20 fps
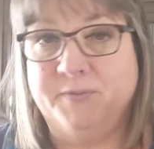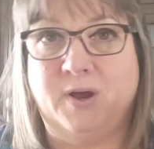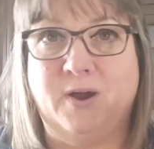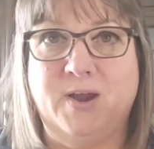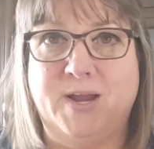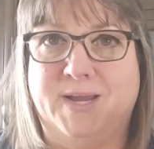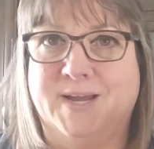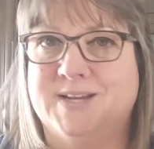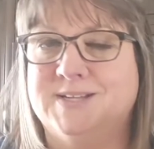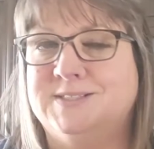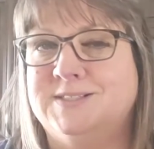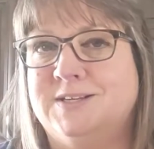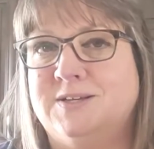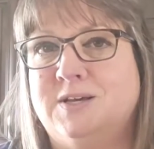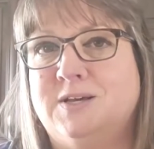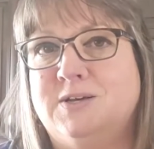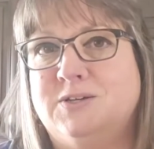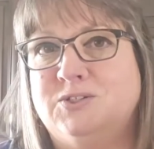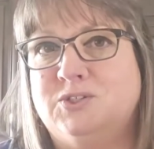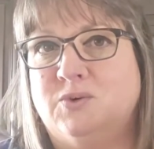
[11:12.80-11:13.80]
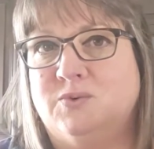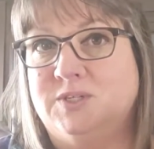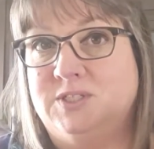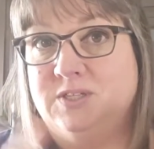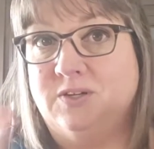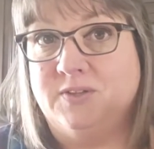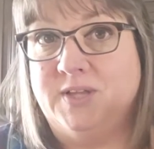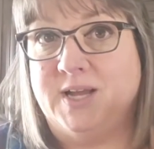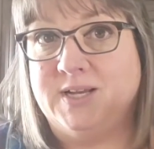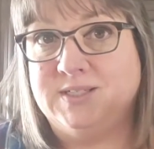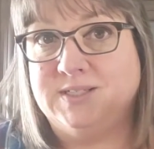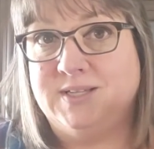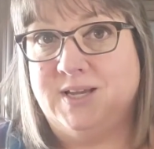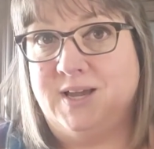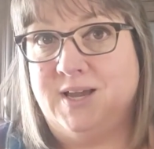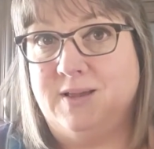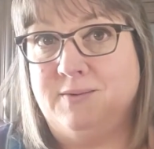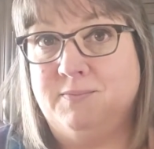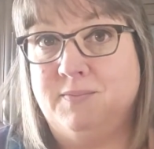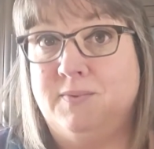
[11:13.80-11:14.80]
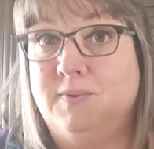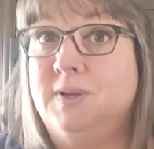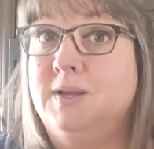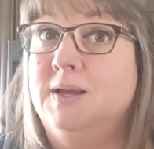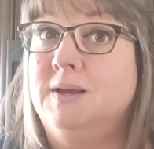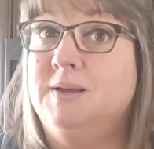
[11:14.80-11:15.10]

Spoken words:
All right, guys. So until next time,